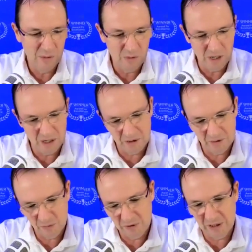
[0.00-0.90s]
well,
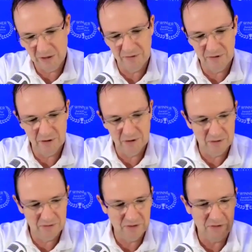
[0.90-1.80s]
we'll give
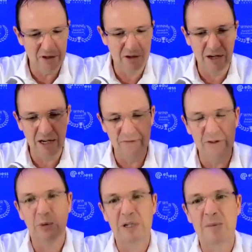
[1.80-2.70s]
you 50 grand for
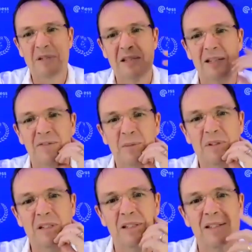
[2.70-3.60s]
20% of your
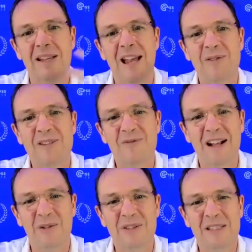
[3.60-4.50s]
business. How are you
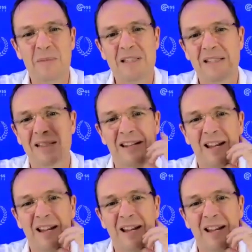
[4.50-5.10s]
valuing these businesses that have